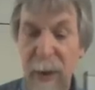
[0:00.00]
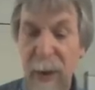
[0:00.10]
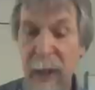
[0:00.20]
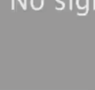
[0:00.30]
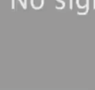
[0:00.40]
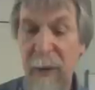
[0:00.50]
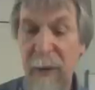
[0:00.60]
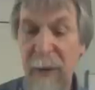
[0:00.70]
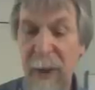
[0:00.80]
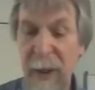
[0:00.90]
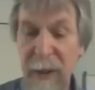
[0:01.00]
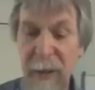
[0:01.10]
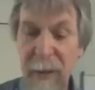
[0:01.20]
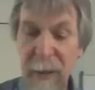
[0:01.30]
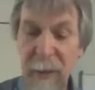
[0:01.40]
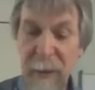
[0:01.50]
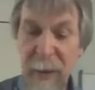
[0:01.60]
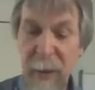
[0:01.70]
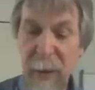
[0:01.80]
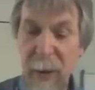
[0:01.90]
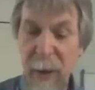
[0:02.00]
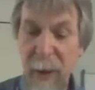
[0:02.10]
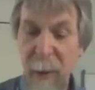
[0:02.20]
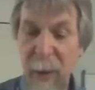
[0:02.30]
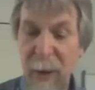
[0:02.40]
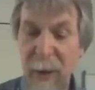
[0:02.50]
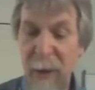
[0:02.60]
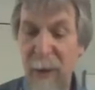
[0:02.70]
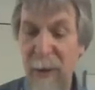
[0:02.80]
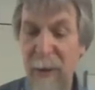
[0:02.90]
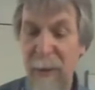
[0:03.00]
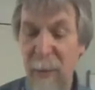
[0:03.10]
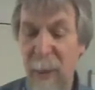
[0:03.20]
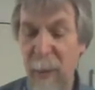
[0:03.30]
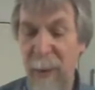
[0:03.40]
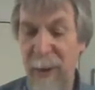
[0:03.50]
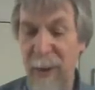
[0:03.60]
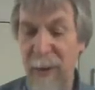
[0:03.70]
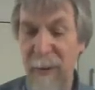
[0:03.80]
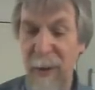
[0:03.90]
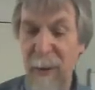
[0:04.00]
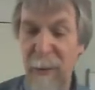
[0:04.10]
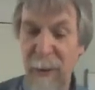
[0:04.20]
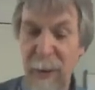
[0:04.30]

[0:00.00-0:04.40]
As a result, using well-known properties of